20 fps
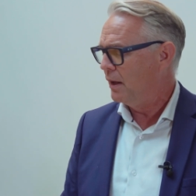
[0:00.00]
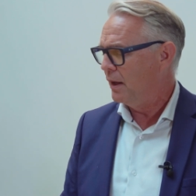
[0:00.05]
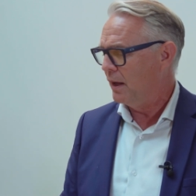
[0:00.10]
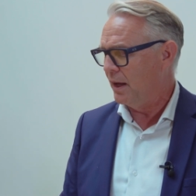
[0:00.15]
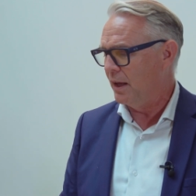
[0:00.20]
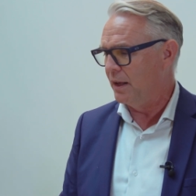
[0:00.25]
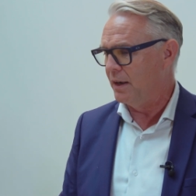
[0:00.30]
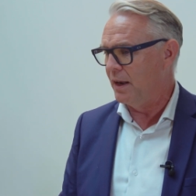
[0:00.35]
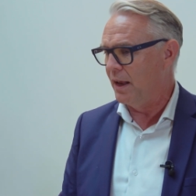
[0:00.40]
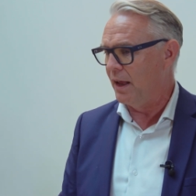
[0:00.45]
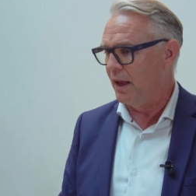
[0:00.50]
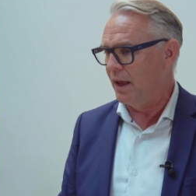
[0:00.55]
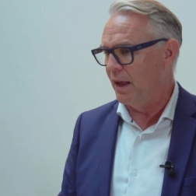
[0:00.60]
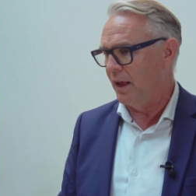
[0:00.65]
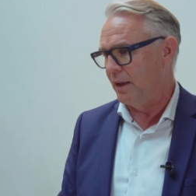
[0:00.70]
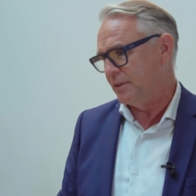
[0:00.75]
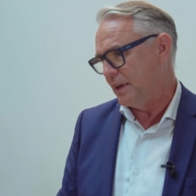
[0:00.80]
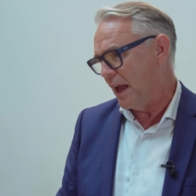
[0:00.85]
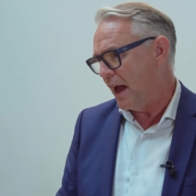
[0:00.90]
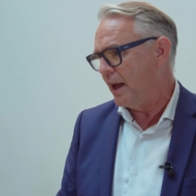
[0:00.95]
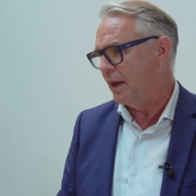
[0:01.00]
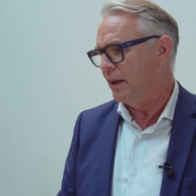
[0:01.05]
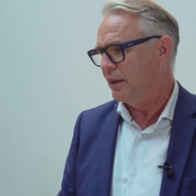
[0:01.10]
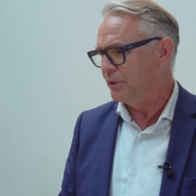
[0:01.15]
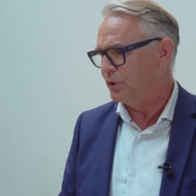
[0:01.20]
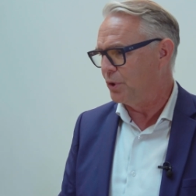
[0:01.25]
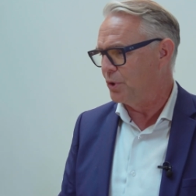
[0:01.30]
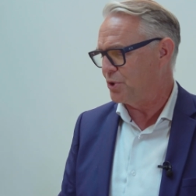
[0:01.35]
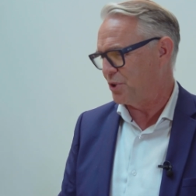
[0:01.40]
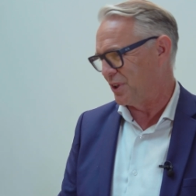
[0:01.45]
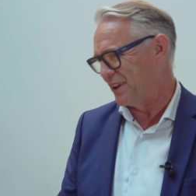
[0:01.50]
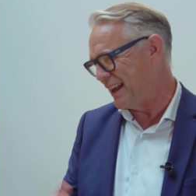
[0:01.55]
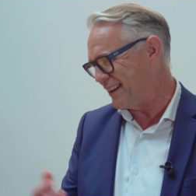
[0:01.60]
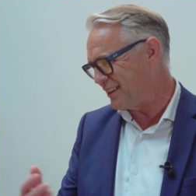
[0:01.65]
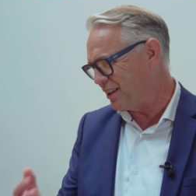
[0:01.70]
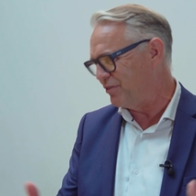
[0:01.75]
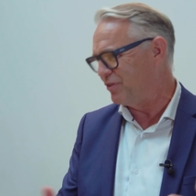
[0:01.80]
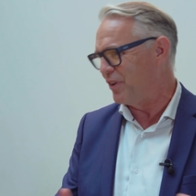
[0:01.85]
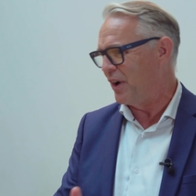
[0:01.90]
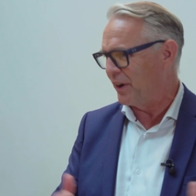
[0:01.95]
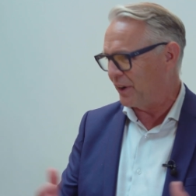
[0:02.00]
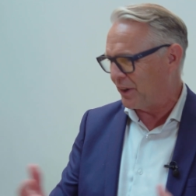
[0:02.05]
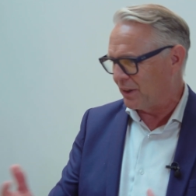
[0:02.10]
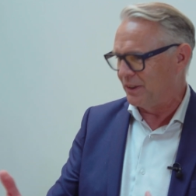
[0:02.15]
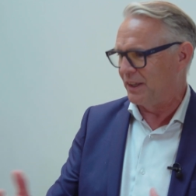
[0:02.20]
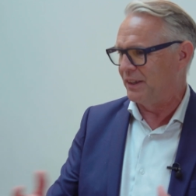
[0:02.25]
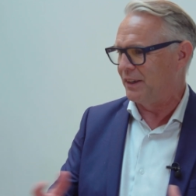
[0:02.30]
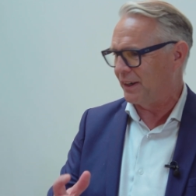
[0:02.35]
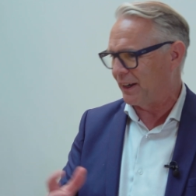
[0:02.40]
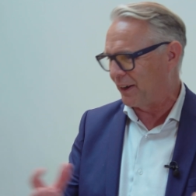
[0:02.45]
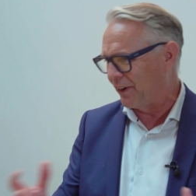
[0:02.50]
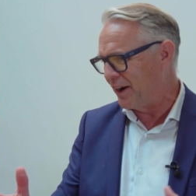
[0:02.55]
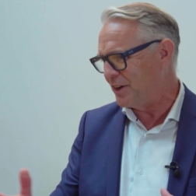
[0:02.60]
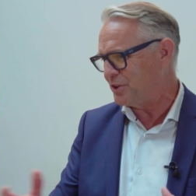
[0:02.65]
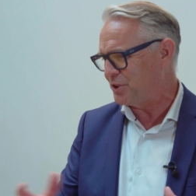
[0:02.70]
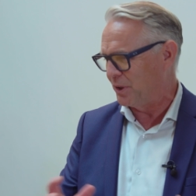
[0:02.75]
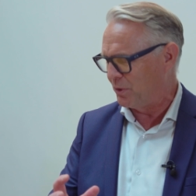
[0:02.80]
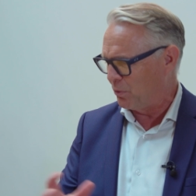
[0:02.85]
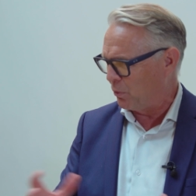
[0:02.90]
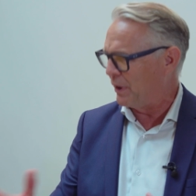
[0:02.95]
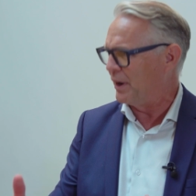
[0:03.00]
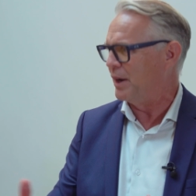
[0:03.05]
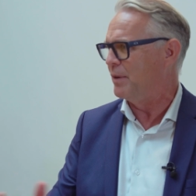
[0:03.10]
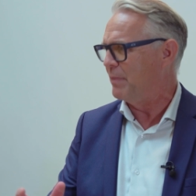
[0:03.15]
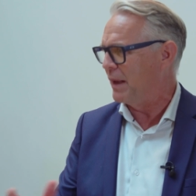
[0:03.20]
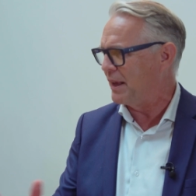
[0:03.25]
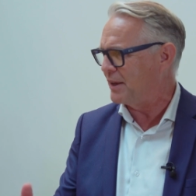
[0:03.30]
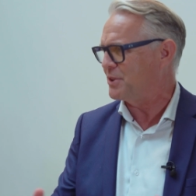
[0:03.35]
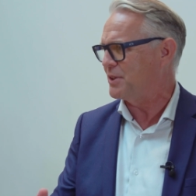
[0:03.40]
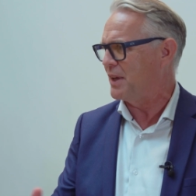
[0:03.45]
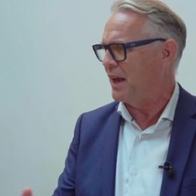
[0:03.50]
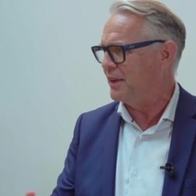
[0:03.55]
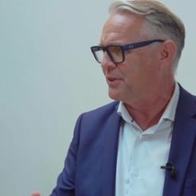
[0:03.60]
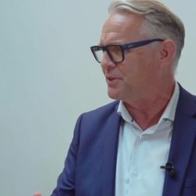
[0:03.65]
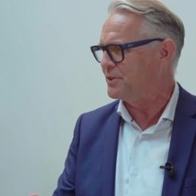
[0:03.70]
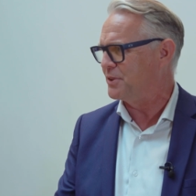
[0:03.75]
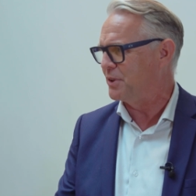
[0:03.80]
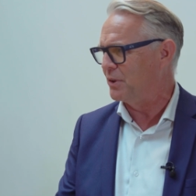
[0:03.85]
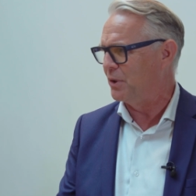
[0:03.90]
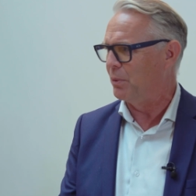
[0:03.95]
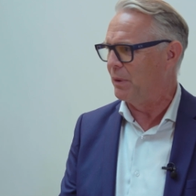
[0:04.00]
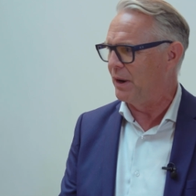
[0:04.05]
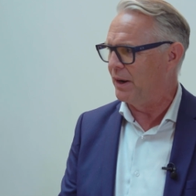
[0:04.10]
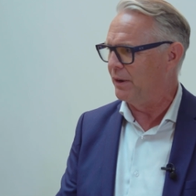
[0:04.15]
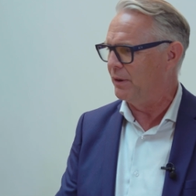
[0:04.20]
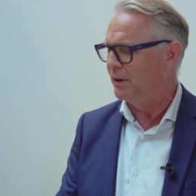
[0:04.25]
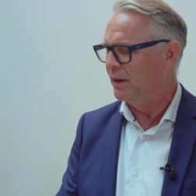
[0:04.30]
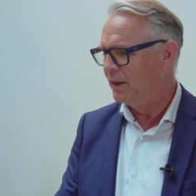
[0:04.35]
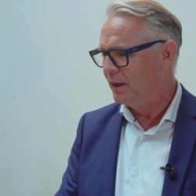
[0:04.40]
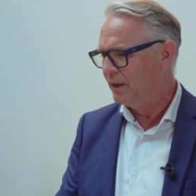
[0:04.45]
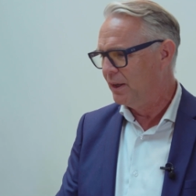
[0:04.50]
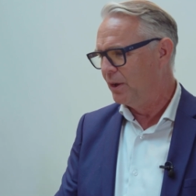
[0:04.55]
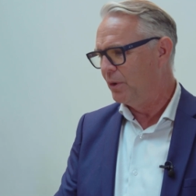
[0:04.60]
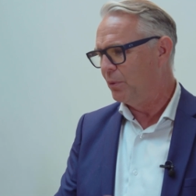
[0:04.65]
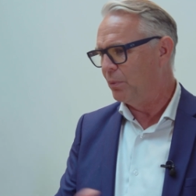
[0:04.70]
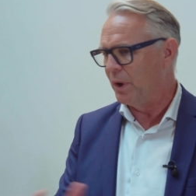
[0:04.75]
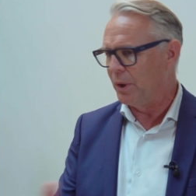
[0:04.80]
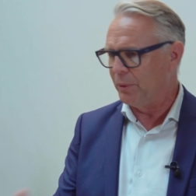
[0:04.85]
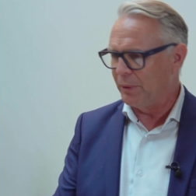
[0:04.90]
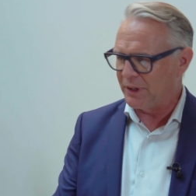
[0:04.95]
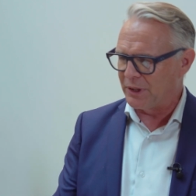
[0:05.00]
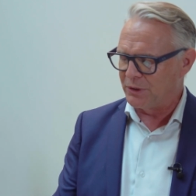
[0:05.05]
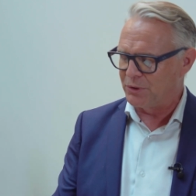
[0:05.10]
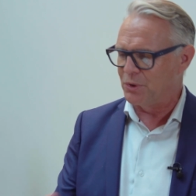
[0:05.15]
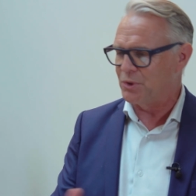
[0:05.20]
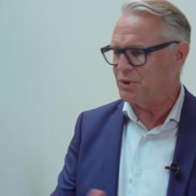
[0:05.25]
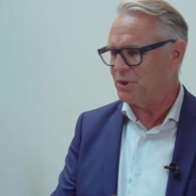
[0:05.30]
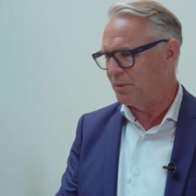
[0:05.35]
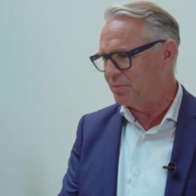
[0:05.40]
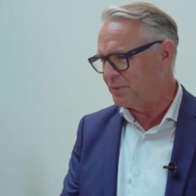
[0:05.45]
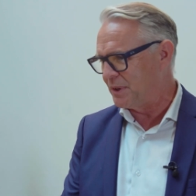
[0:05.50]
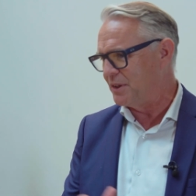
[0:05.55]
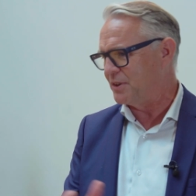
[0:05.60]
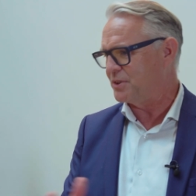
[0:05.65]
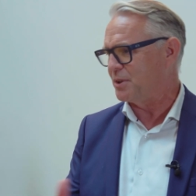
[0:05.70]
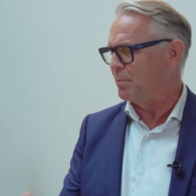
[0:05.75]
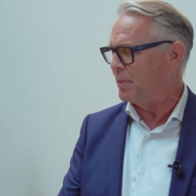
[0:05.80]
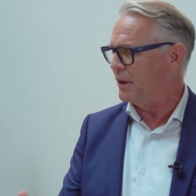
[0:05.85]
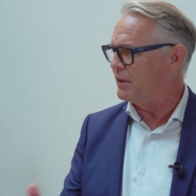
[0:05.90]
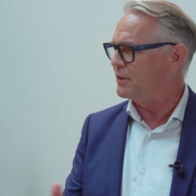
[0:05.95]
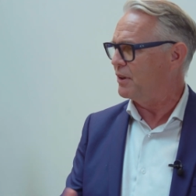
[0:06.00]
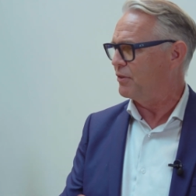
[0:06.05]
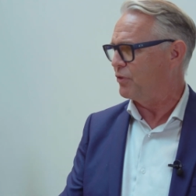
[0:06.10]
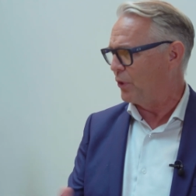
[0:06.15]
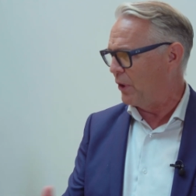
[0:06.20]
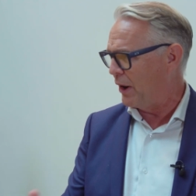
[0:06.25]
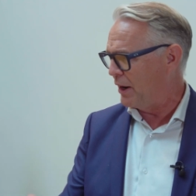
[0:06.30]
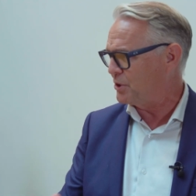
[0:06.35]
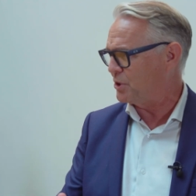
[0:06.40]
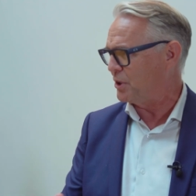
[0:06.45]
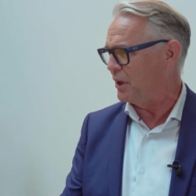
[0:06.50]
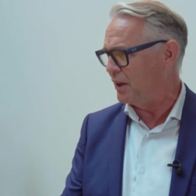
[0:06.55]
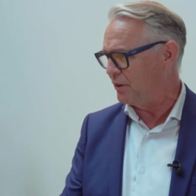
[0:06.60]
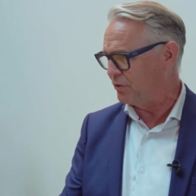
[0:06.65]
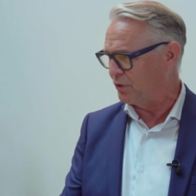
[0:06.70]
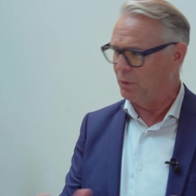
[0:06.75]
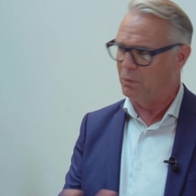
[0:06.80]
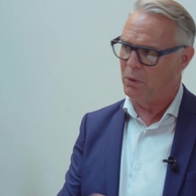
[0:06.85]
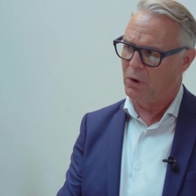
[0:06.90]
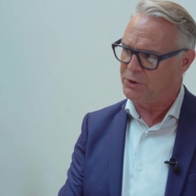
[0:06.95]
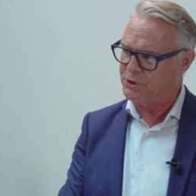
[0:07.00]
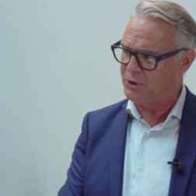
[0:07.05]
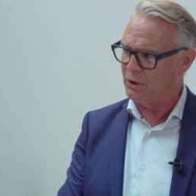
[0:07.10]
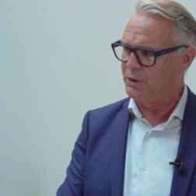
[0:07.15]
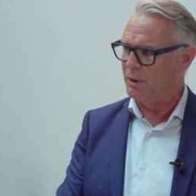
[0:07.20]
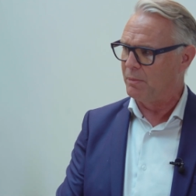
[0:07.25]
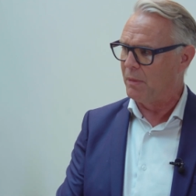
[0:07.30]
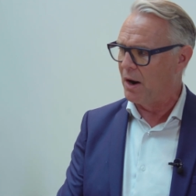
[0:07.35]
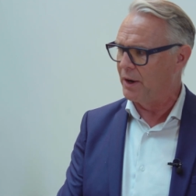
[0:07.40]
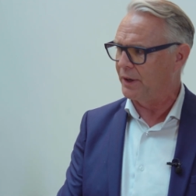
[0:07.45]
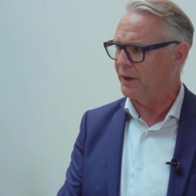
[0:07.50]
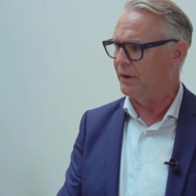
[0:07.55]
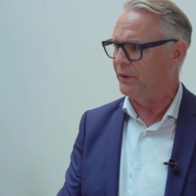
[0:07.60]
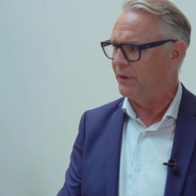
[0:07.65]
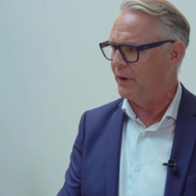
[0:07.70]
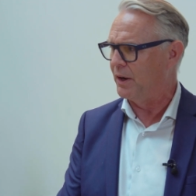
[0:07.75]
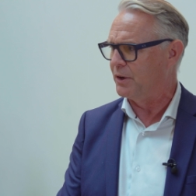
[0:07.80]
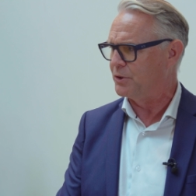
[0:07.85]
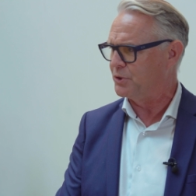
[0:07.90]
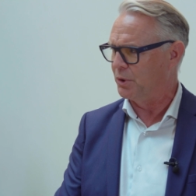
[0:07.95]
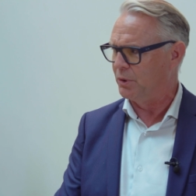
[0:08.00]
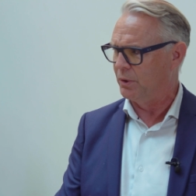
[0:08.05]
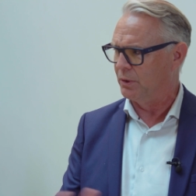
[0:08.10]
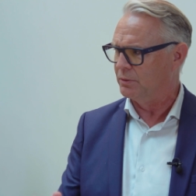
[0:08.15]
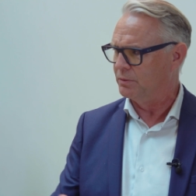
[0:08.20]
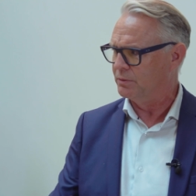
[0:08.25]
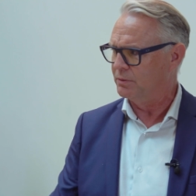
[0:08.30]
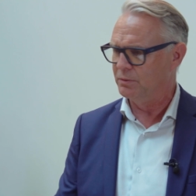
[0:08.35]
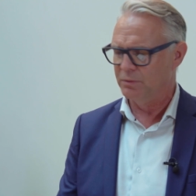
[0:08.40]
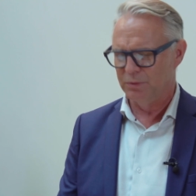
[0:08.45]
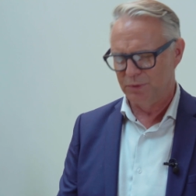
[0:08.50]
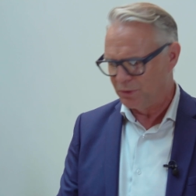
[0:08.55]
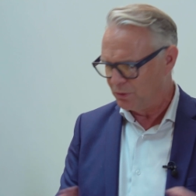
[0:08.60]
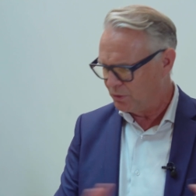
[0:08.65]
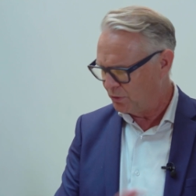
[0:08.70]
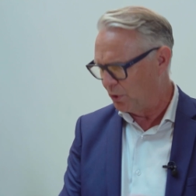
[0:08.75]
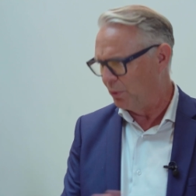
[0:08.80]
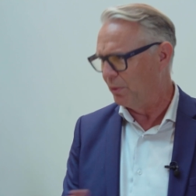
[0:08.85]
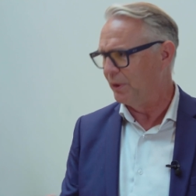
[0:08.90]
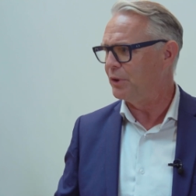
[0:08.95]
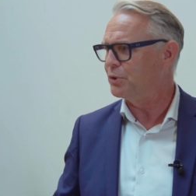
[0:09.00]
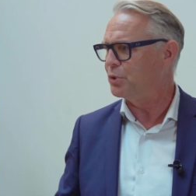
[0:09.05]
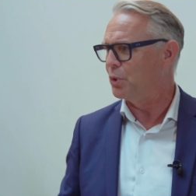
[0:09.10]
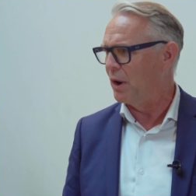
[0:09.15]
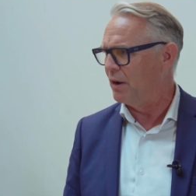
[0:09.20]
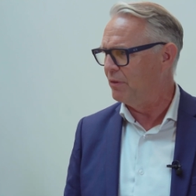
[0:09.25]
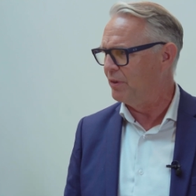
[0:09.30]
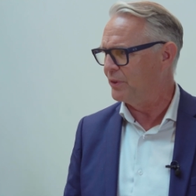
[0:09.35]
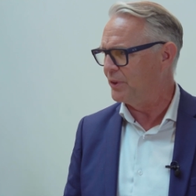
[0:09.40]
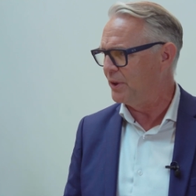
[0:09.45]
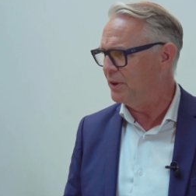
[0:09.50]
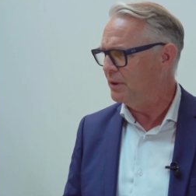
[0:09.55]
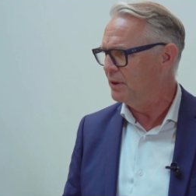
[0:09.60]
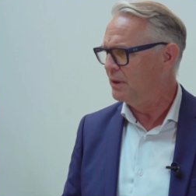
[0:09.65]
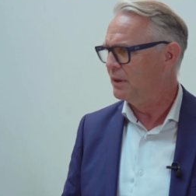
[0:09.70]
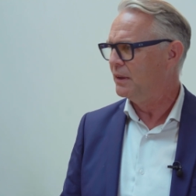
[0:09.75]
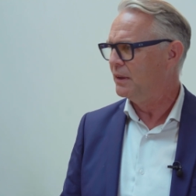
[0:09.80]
and yeah, do selective vertical integration where it makes sense. You know, where we can do something that's a bit differentiated from what's on the market there. So don't want to do everything.